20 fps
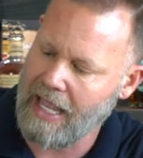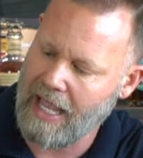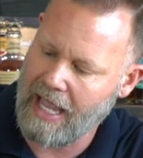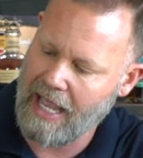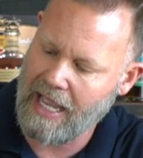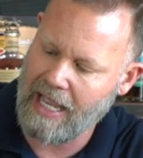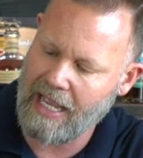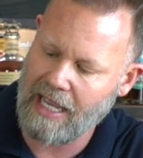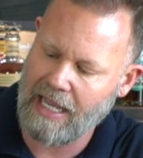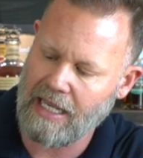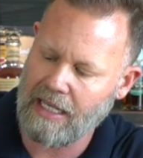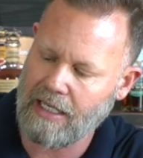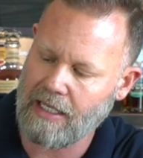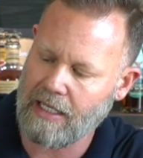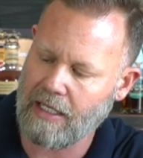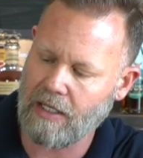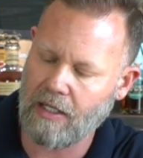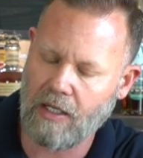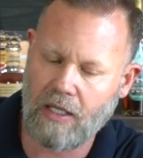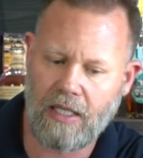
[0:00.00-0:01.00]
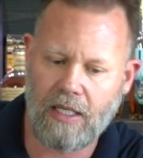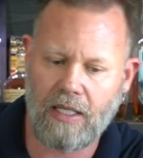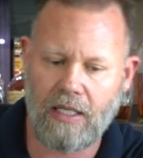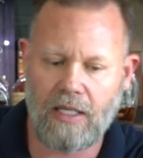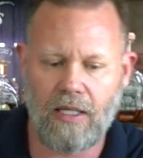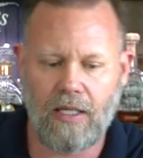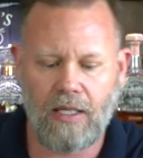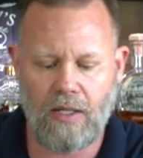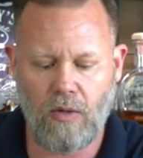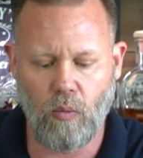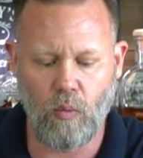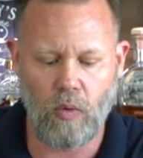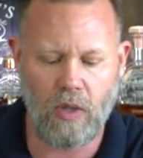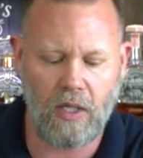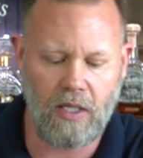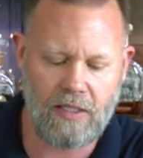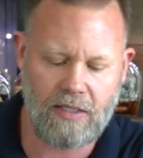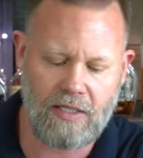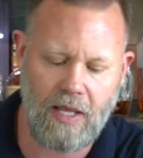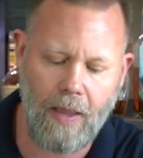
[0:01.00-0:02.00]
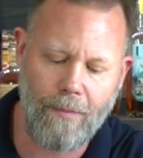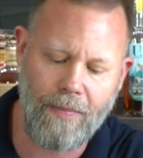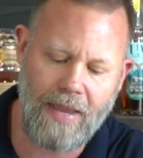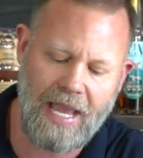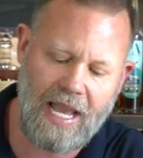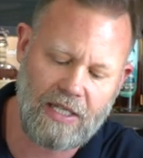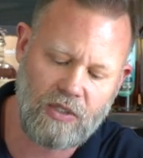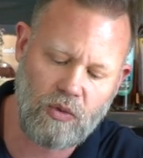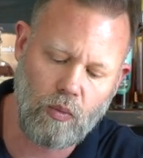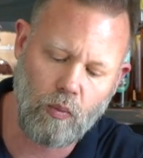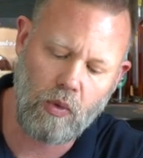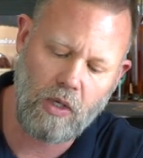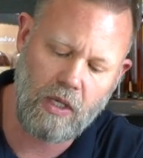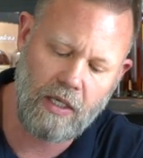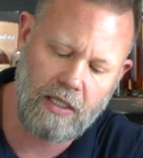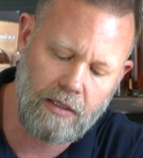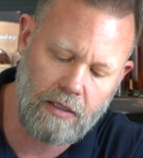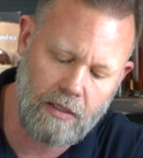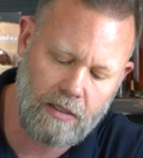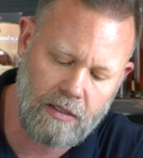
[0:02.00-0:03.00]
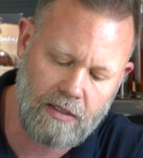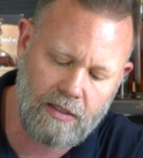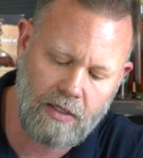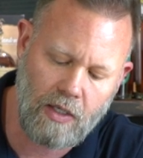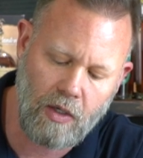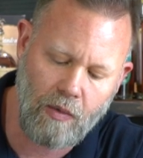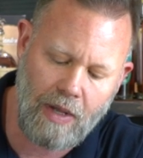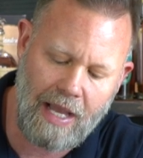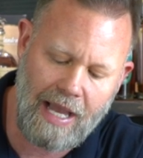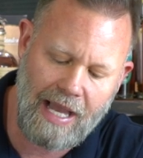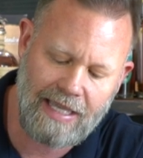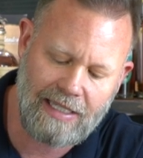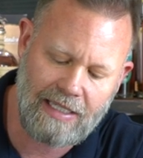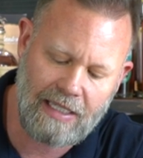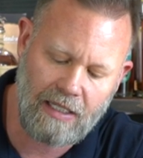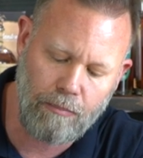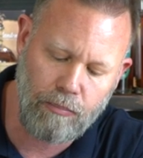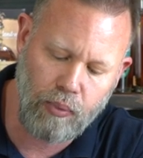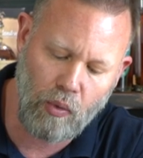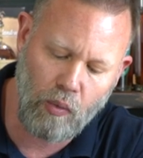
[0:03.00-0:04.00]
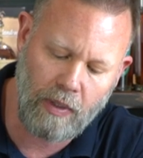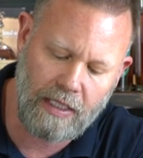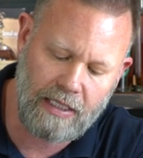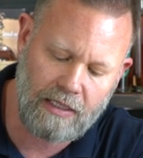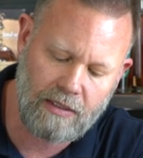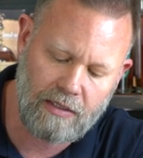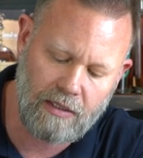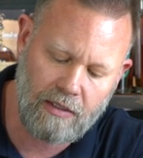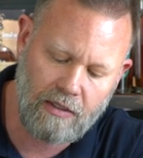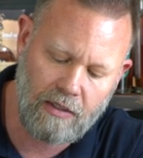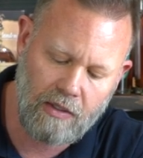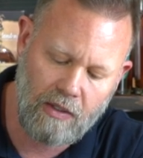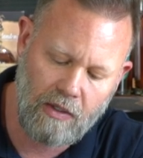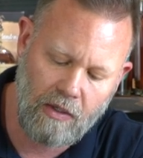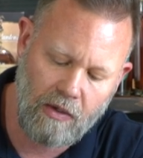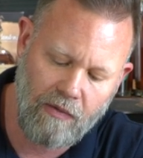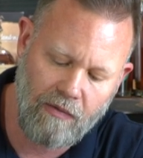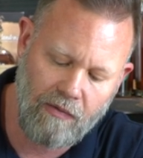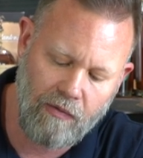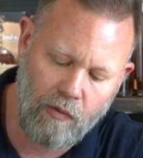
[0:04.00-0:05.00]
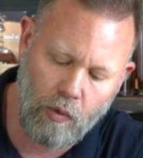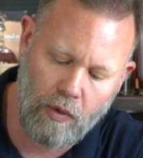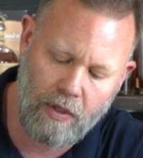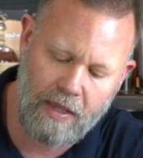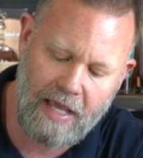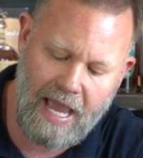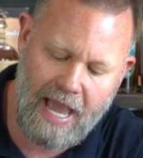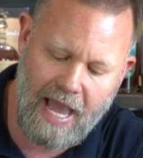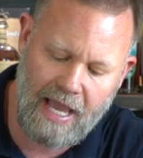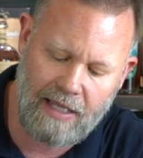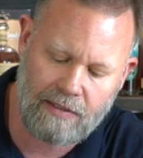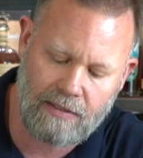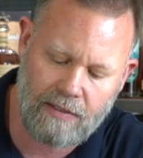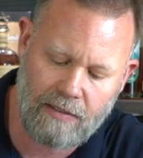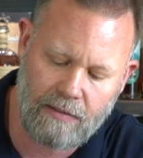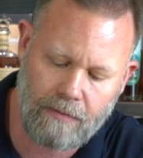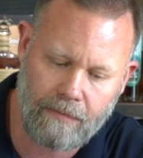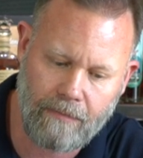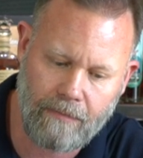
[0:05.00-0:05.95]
A was batch 1, so I get a point for that.